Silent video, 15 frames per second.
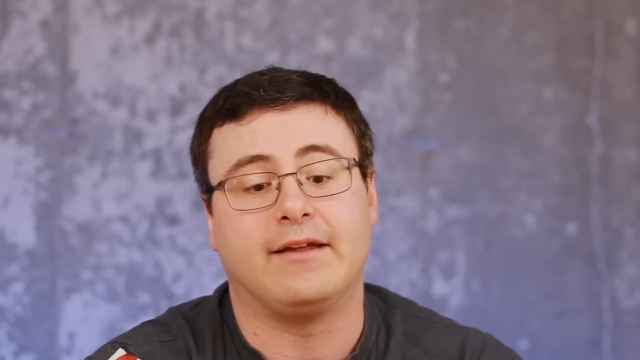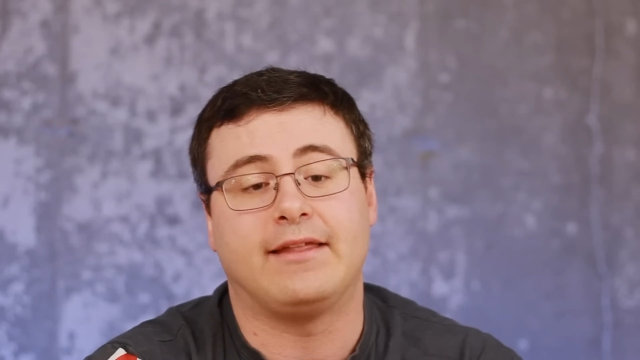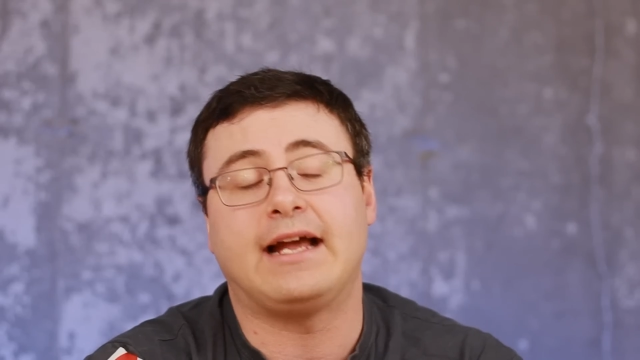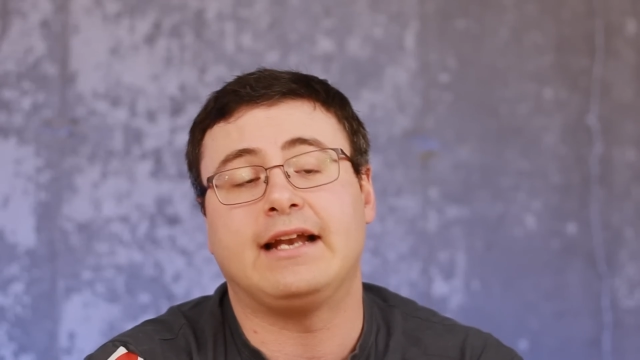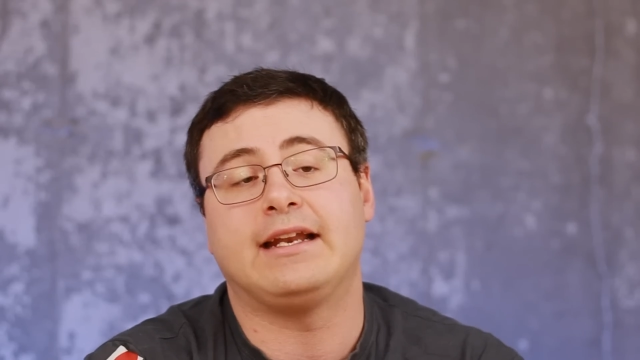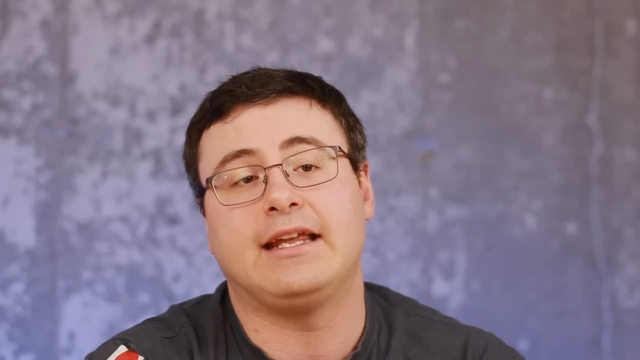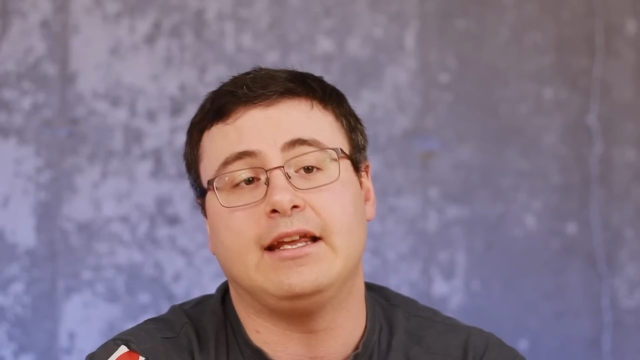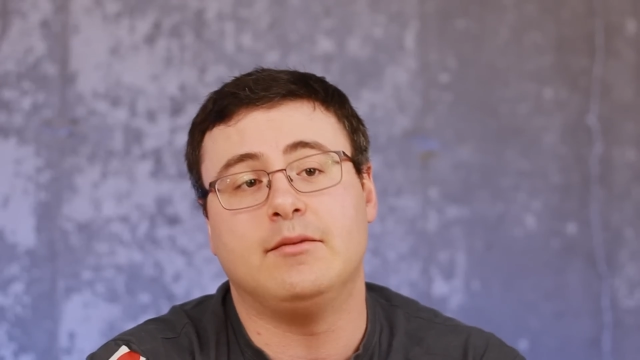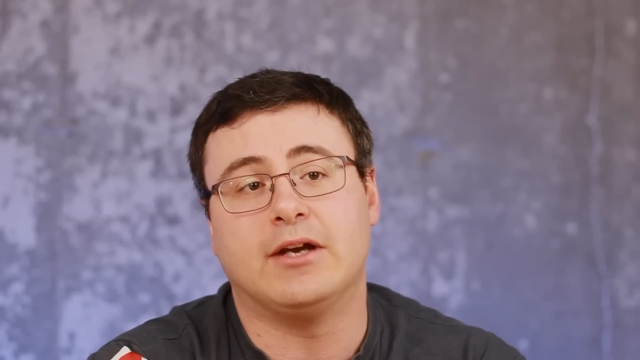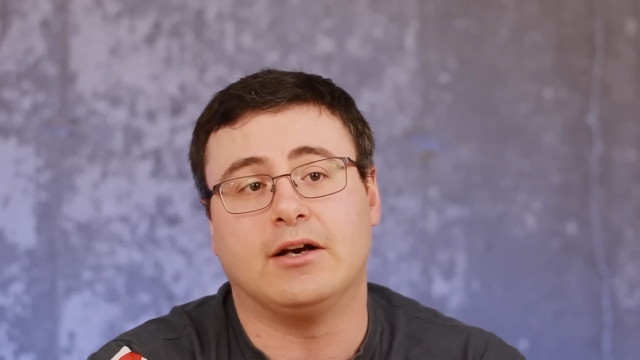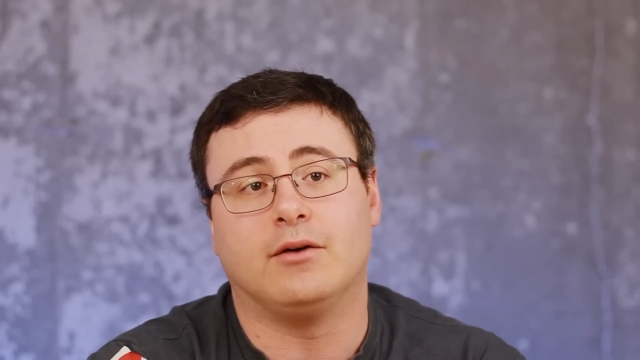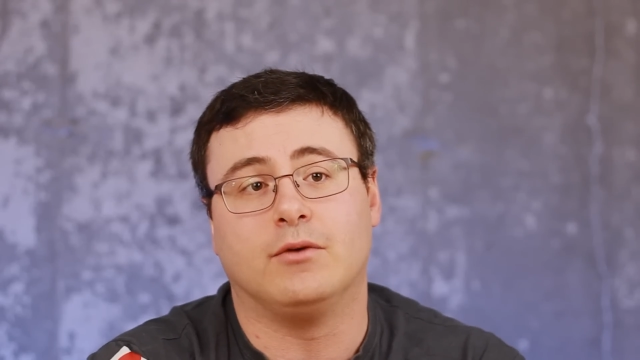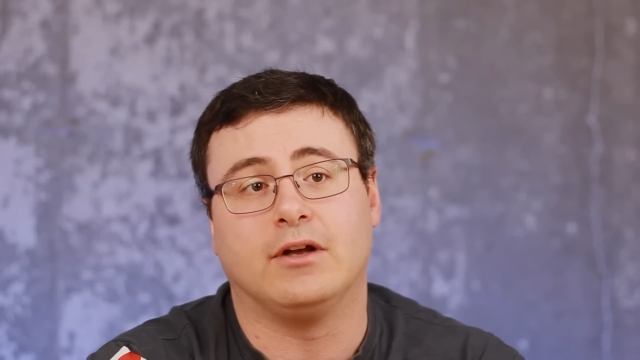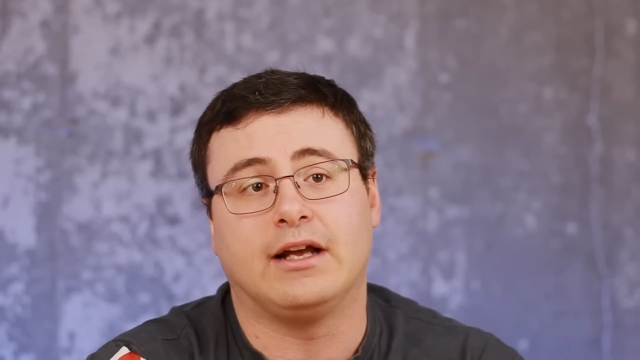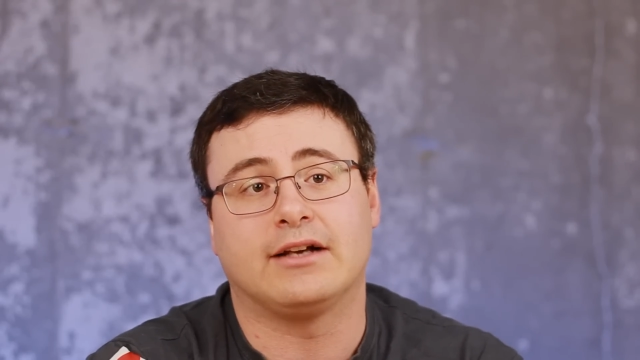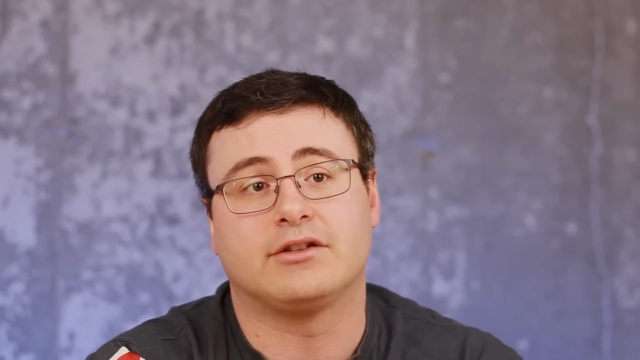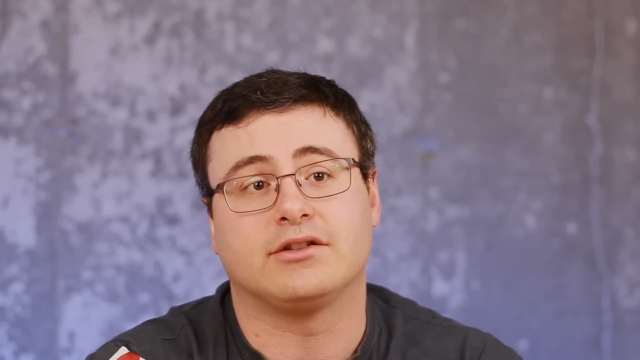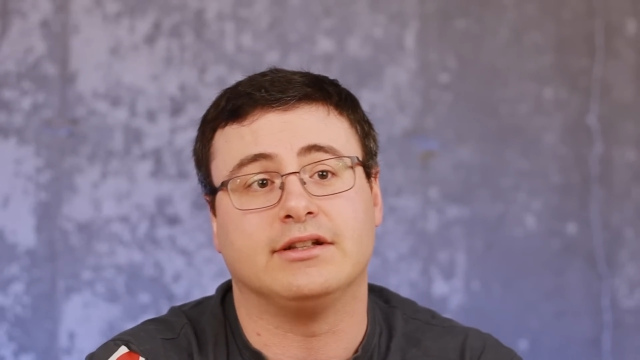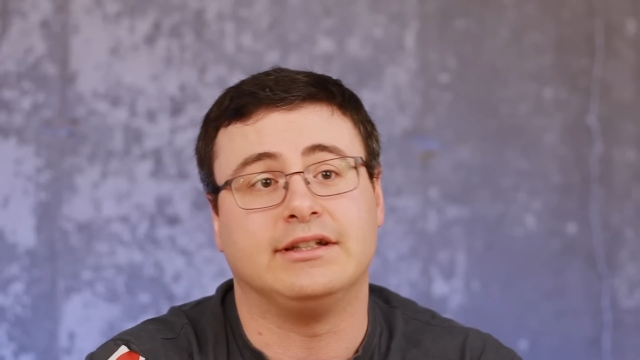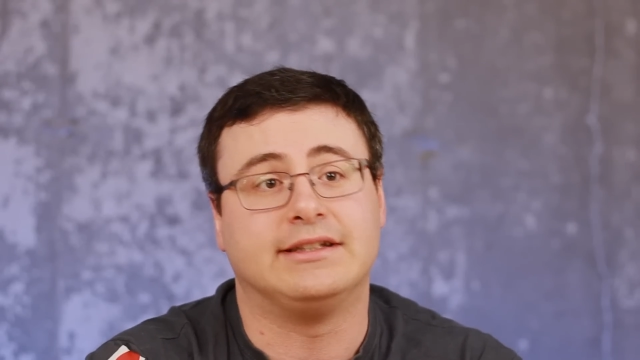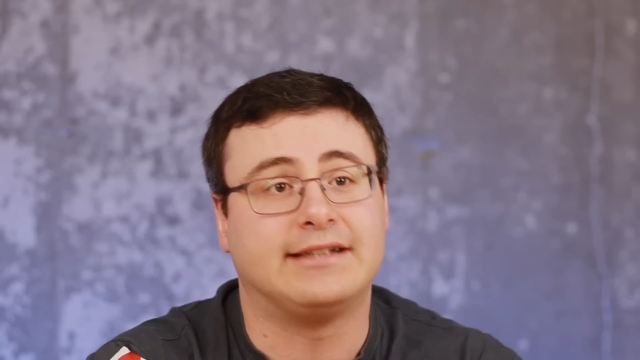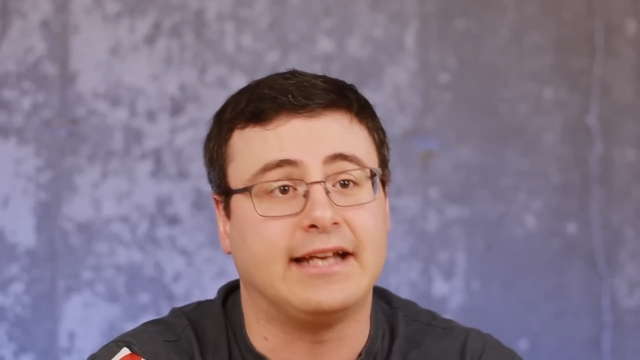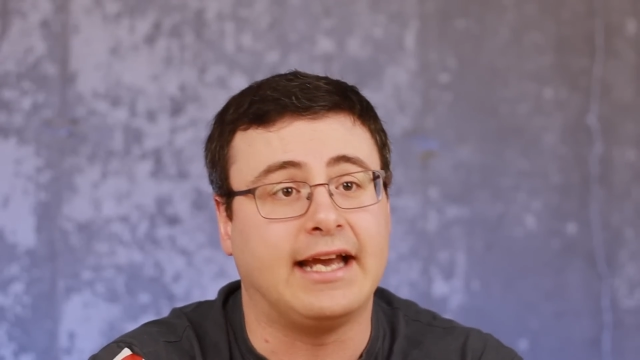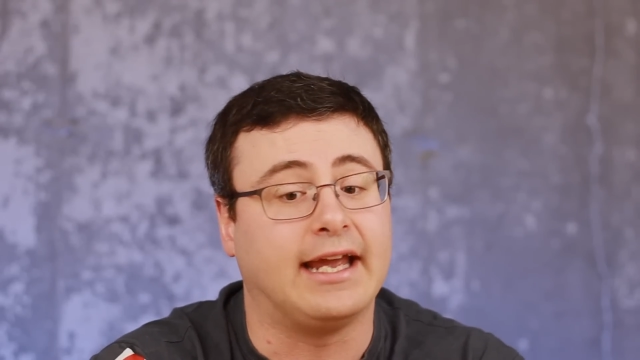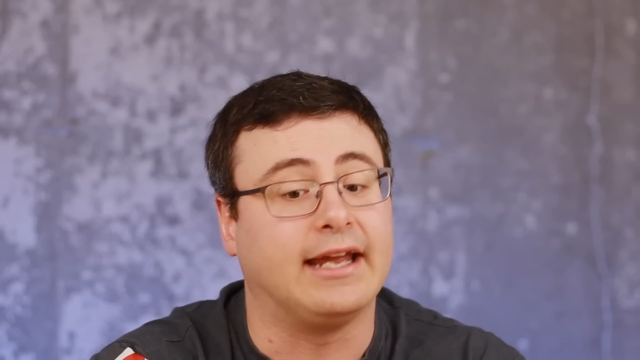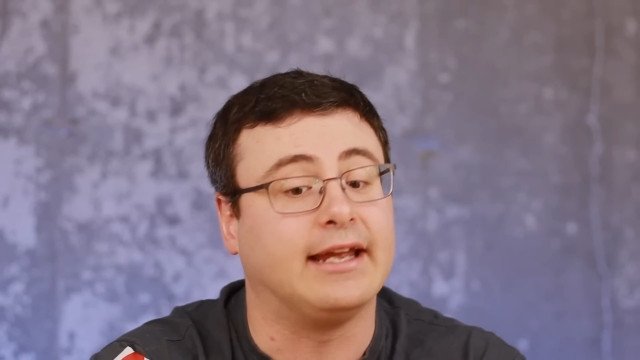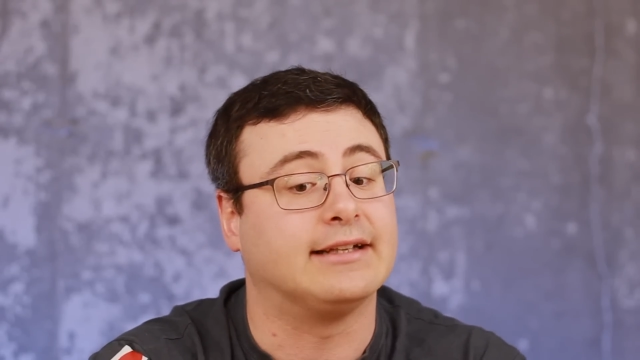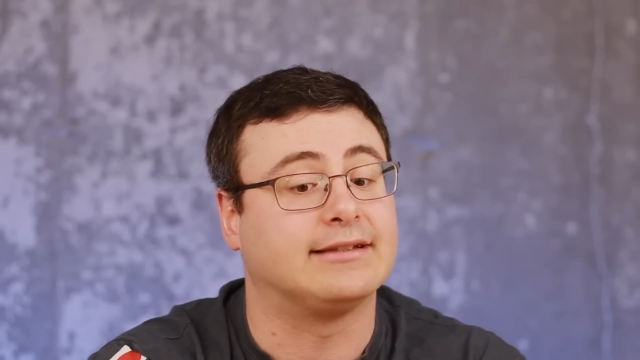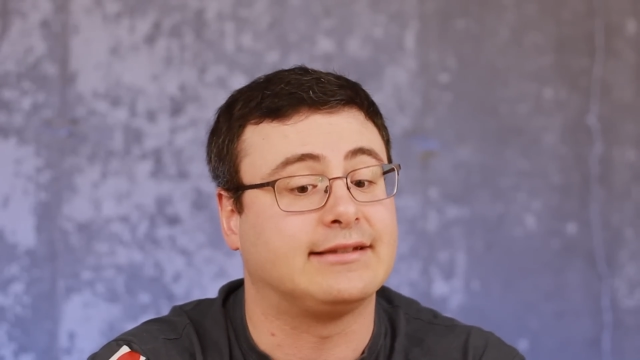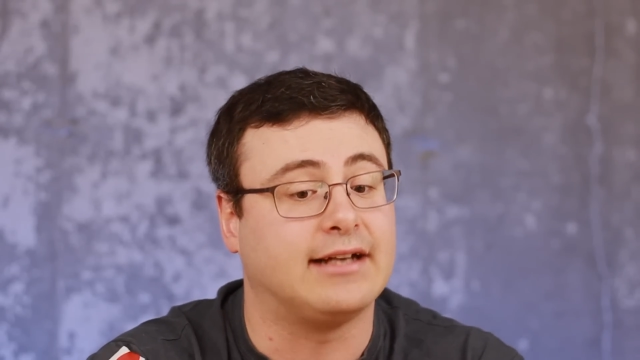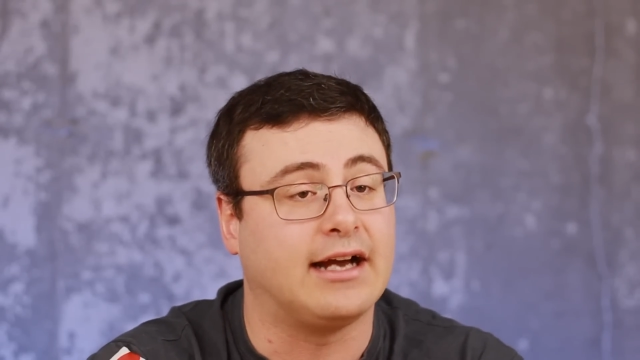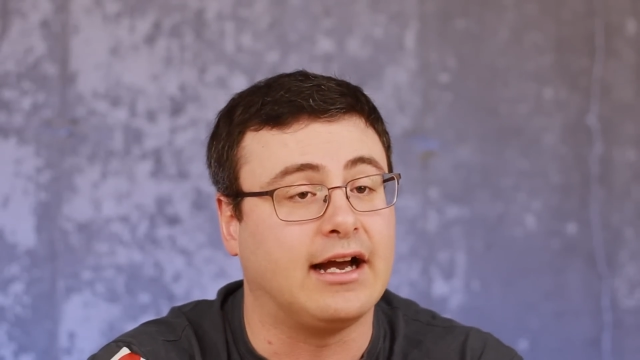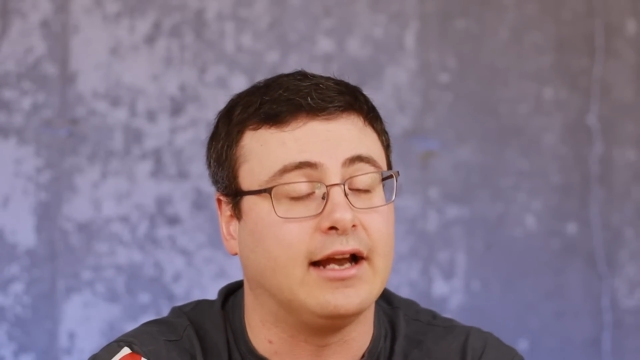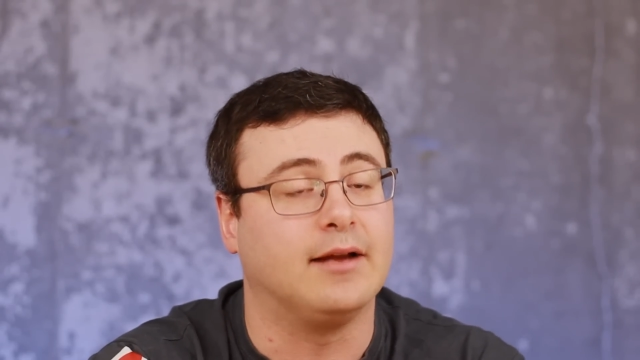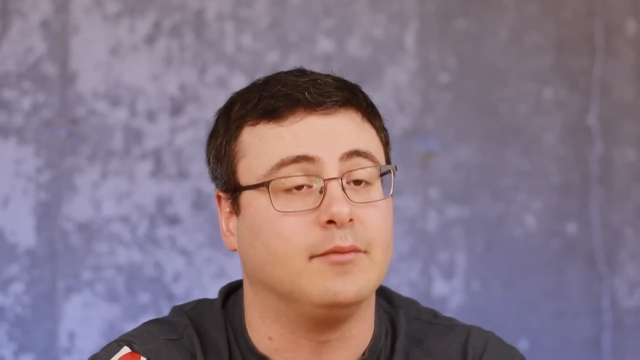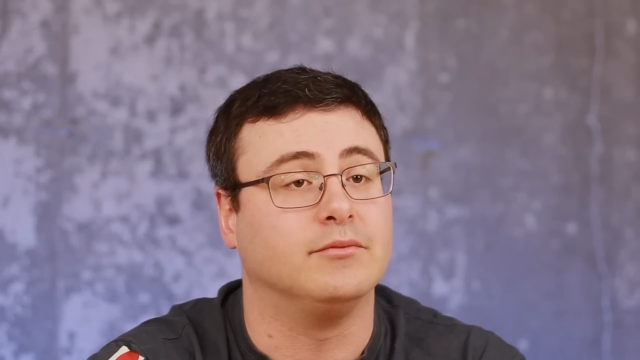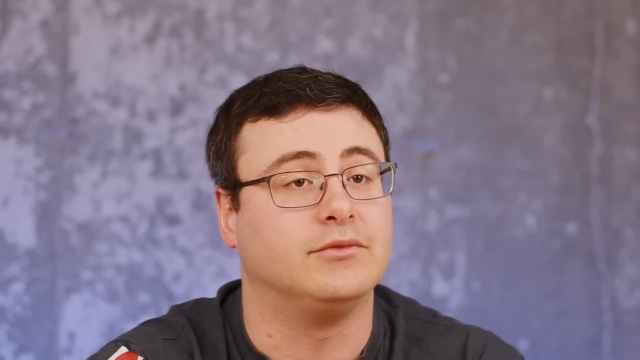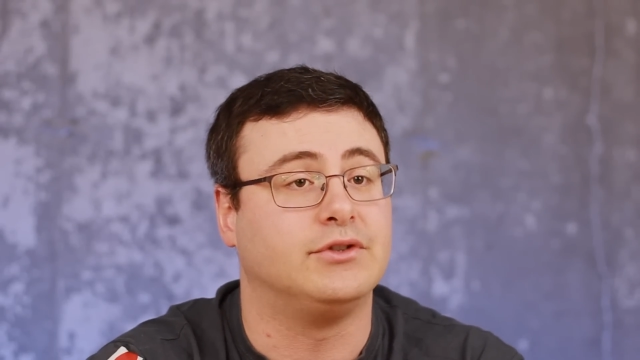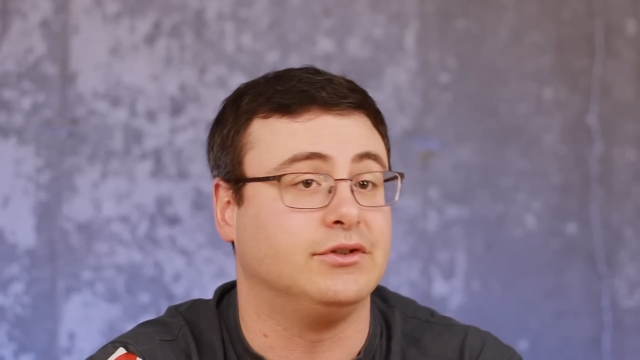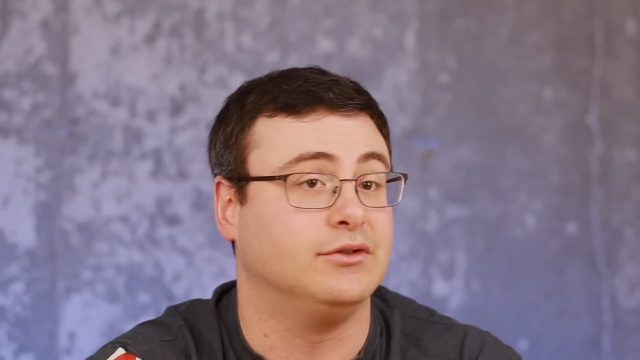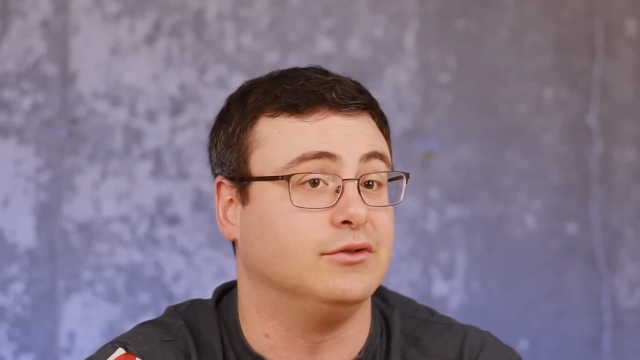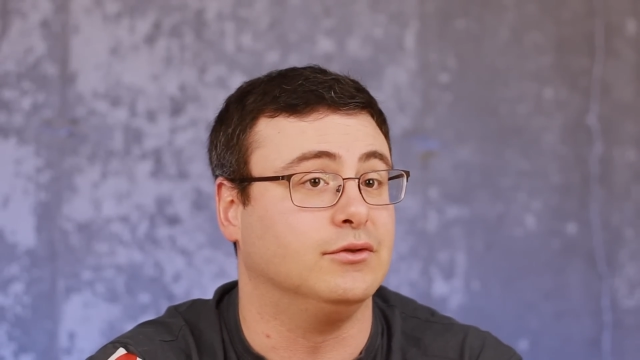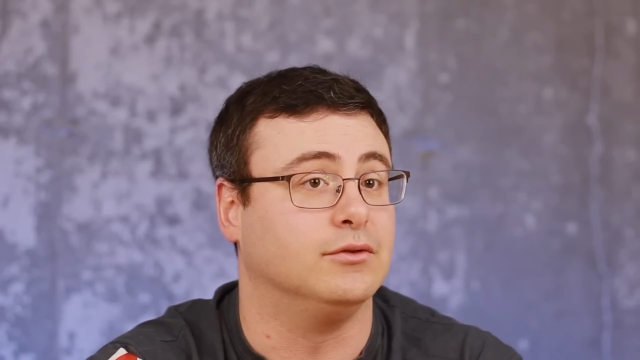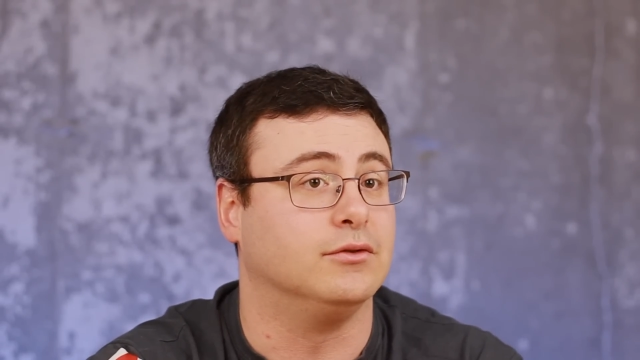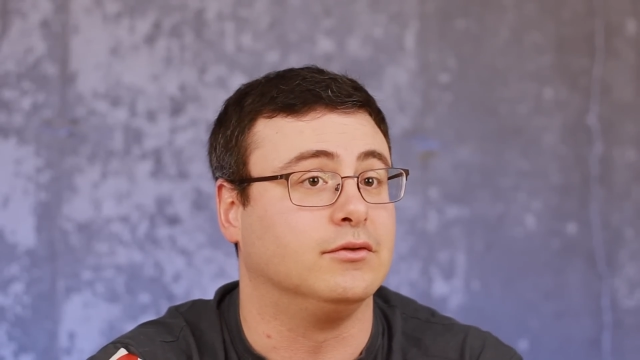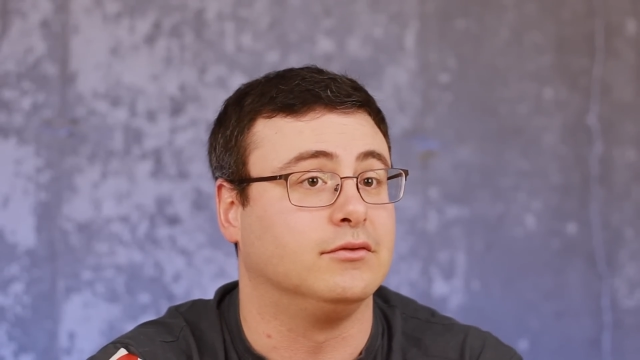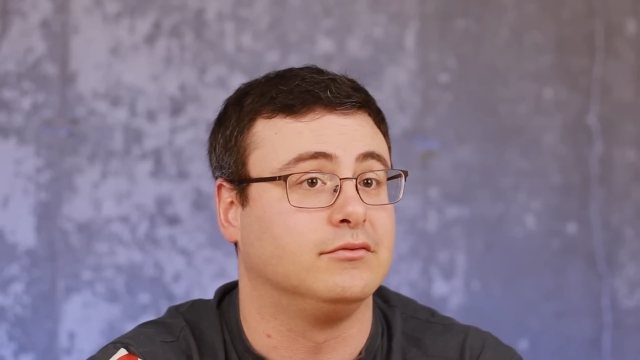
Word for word: that email will actually say it's time to